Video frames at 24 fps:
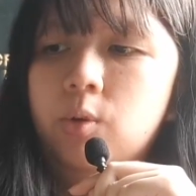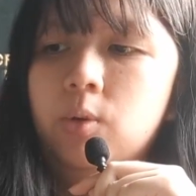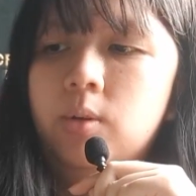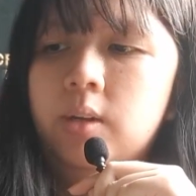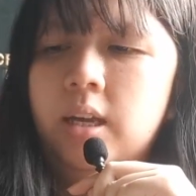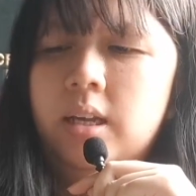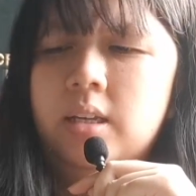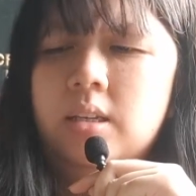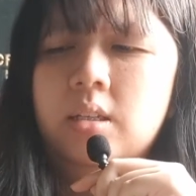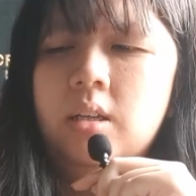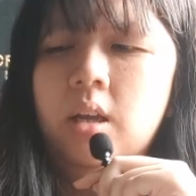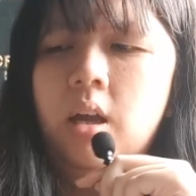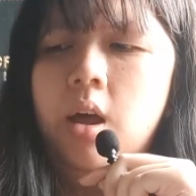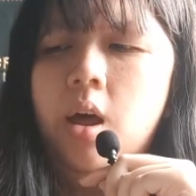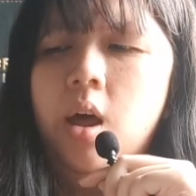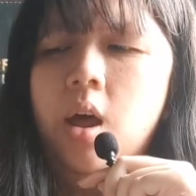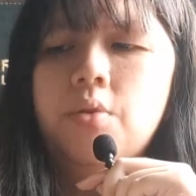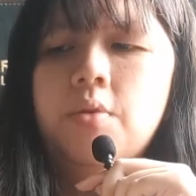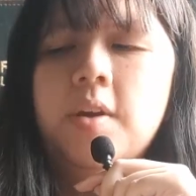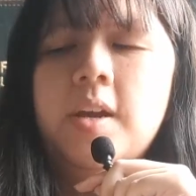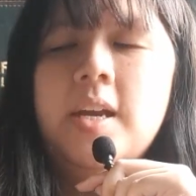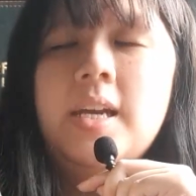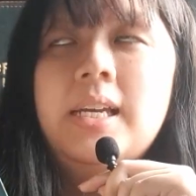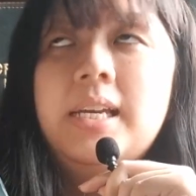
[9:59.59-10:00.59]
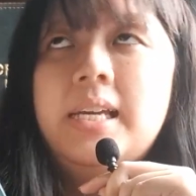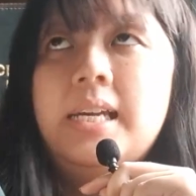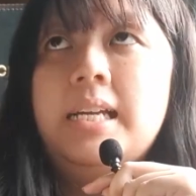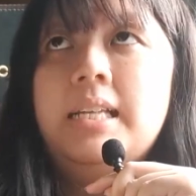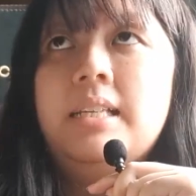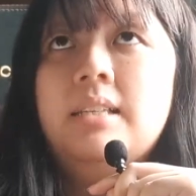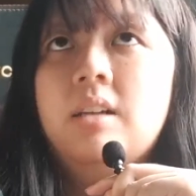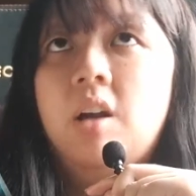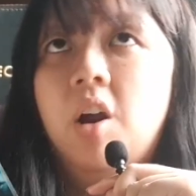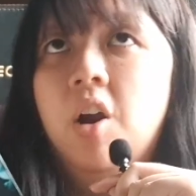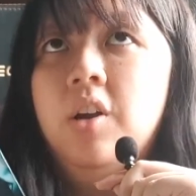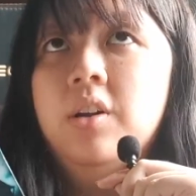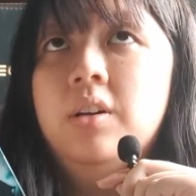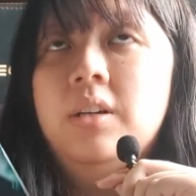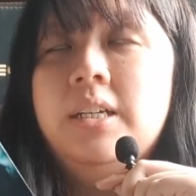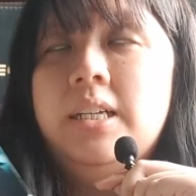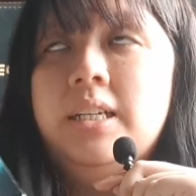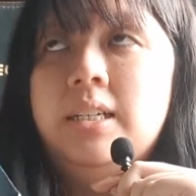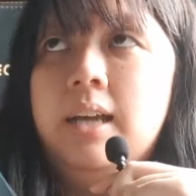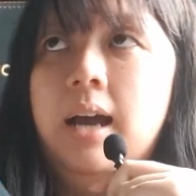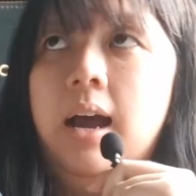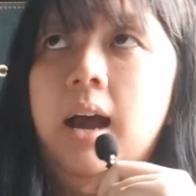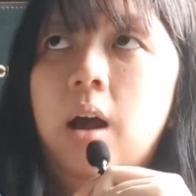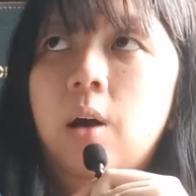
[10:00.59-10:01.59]
So there's 3 kids
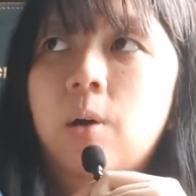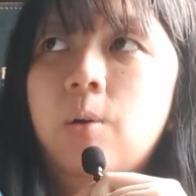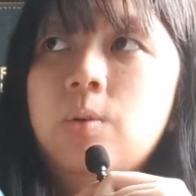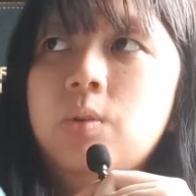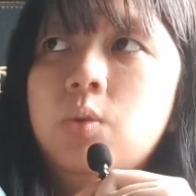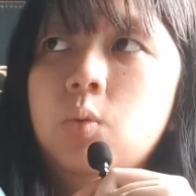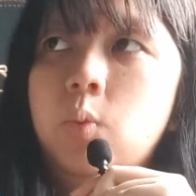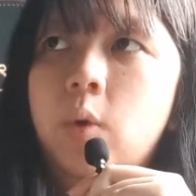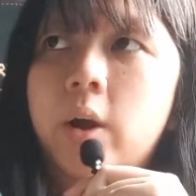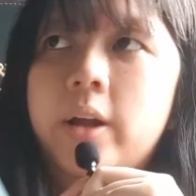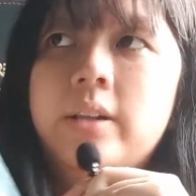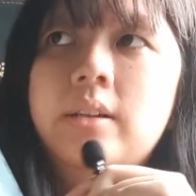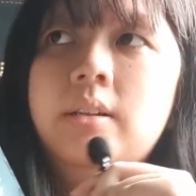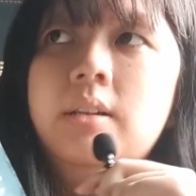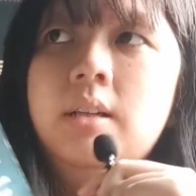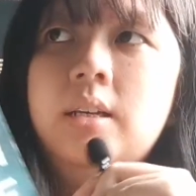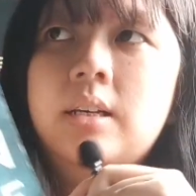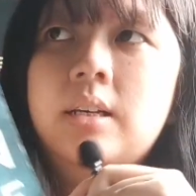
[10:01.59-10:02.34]
currently in the house. One